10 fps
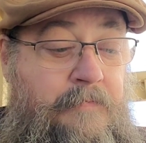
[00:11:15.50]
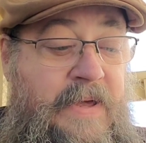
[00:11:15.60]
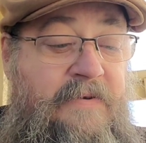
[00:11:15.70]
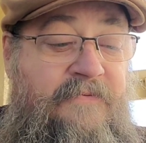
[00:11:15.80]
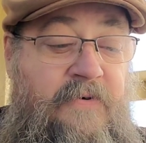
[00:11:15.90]

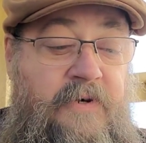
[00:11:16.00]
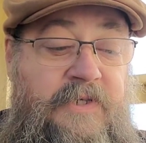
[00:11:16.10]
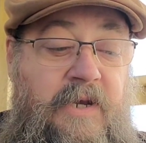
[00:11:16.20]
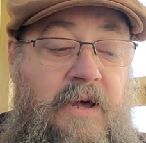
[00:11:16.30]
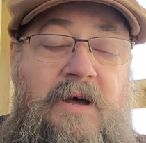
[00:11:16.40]

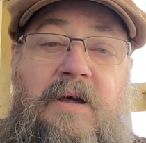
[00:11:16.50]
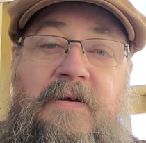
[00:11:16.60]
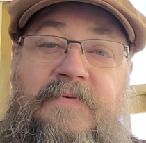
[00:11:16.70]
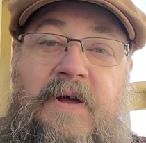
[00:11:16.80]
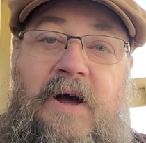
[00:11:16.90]
Benford's Law
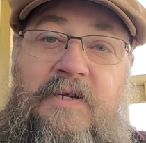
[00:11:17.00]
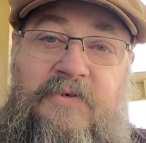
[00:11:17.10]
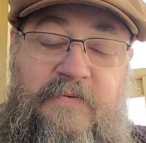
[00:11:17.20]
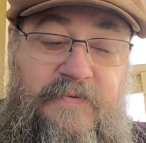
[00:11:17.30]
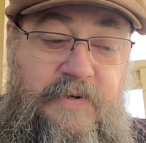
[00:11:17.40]
of
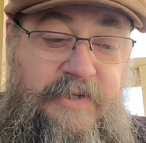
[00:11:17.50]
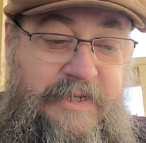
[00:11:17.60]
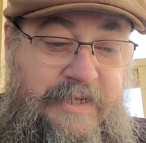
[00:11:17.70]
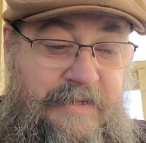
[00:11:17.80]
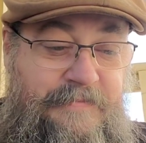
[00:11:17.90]

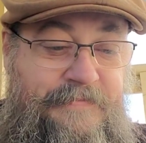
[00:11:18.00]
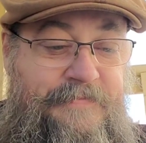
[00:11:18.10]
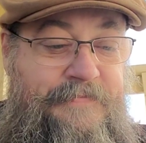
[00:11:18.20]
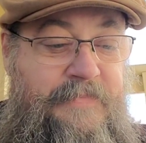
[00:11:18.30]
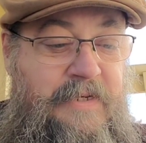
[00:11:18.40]
Controversy.
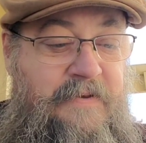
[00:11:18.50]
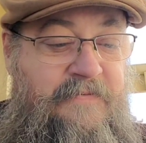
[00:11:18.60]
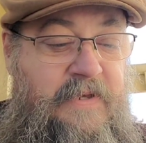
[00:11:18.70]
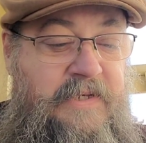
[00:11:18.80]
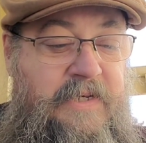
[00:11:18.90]
See
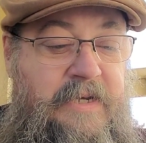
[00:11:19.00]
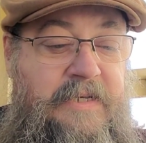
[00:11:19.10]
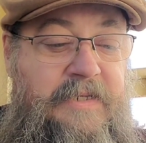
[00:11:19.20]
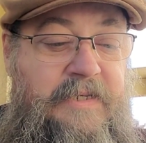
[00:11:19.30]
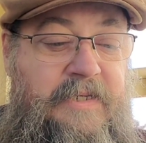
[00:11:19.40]
if this
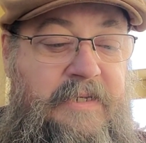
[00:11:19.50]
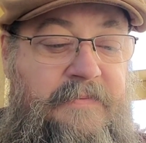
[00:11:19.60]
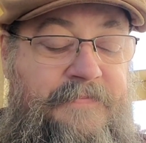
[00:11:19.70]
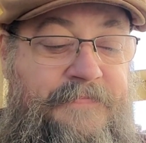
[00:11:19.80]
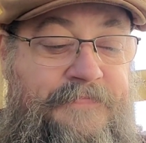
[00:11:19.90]
sounds...